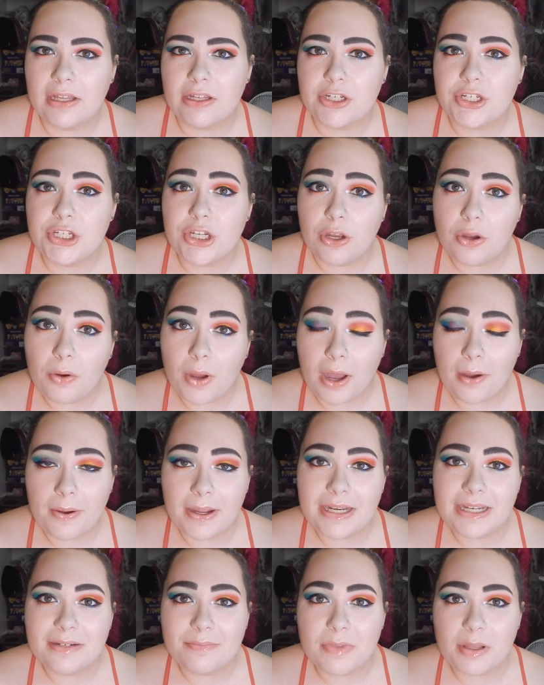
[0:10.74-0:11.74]
show how I
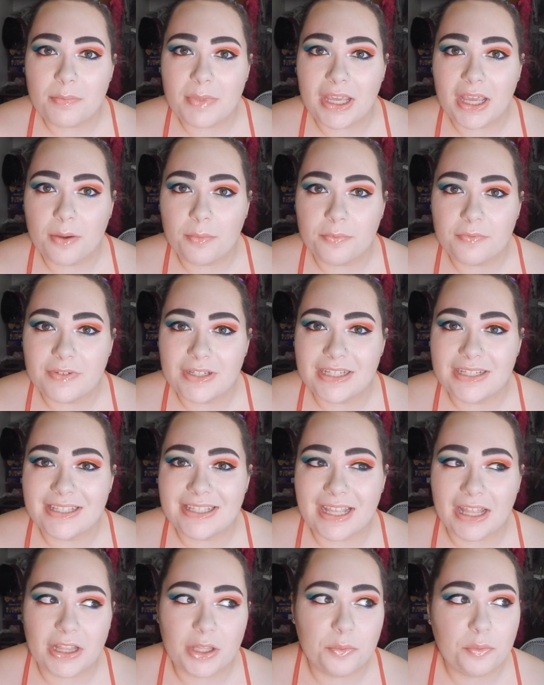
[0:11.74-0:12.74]
did my makeup to
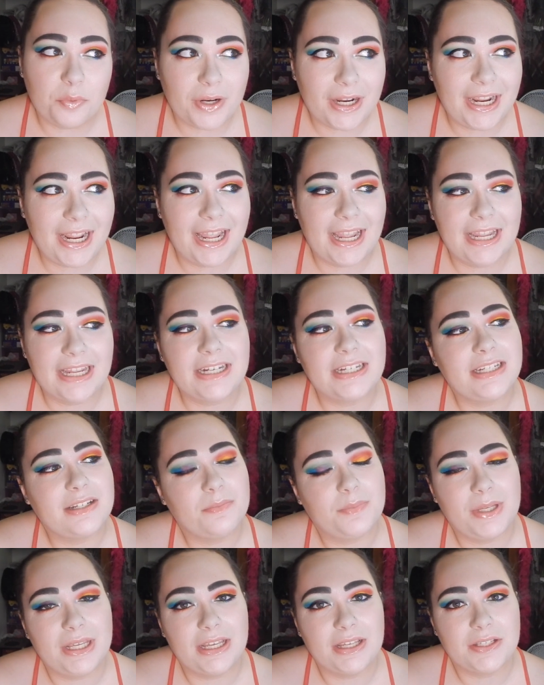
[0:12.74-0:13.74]
celebrate and to
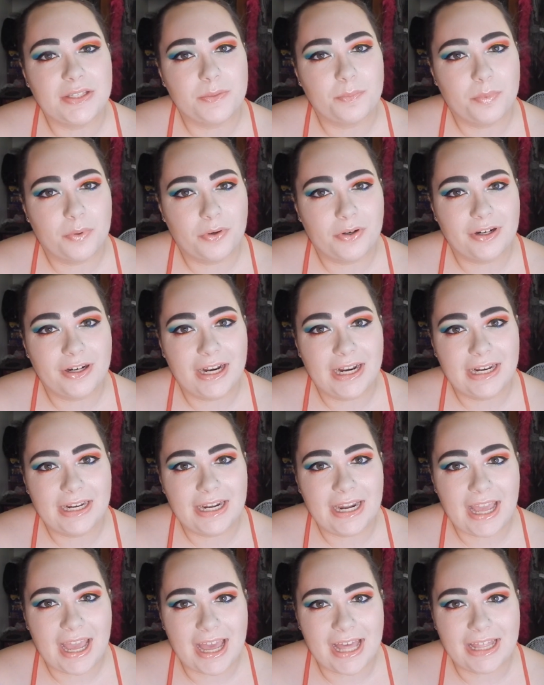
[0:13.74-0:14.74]
be a supporter and
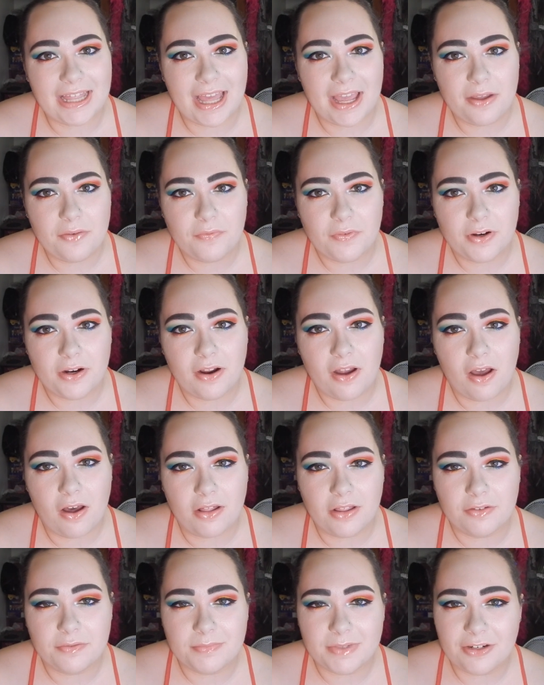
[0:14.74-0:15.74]
an ally for
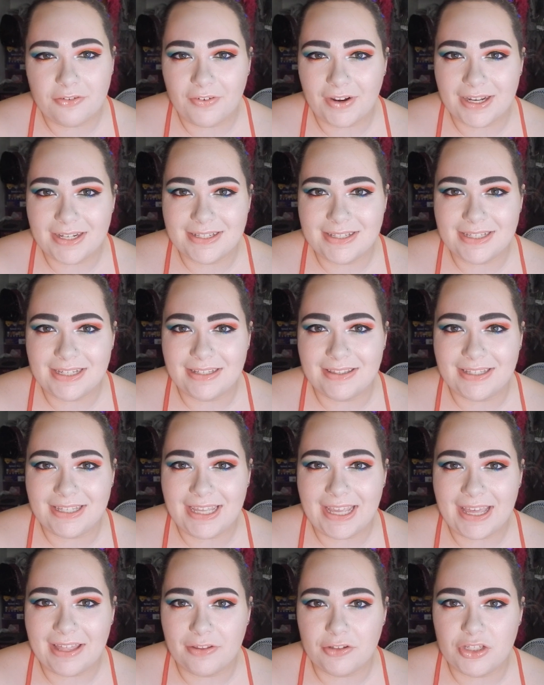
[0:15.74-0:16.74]
all of my friends in
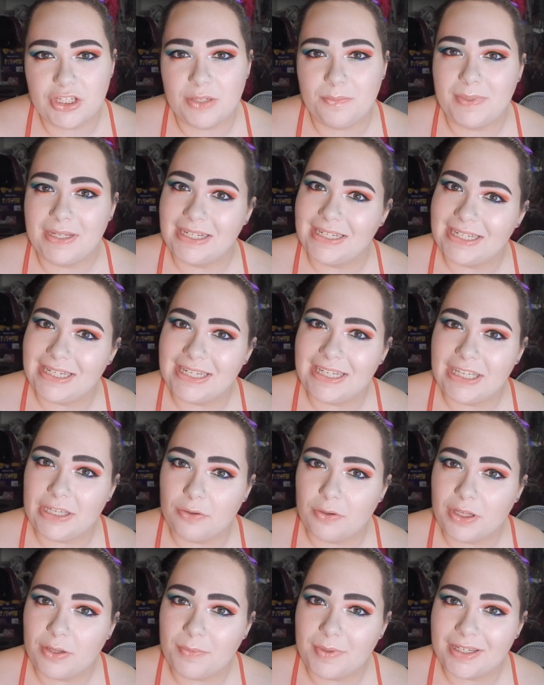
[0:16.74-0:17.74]
the
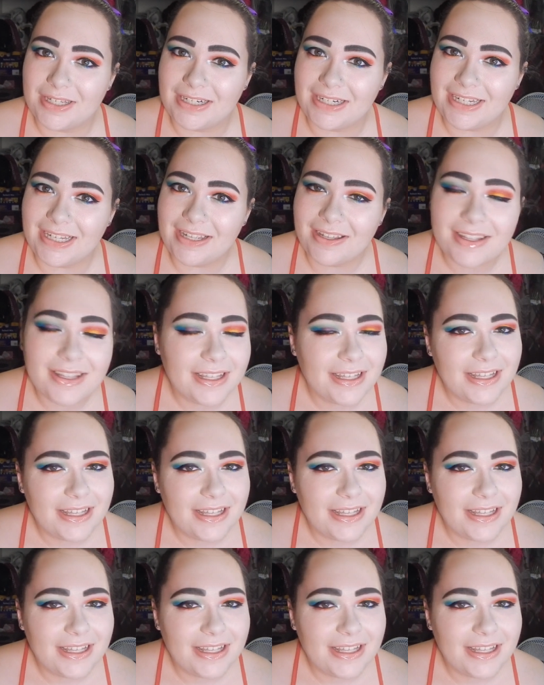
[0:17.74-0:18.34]
LGBTQ community.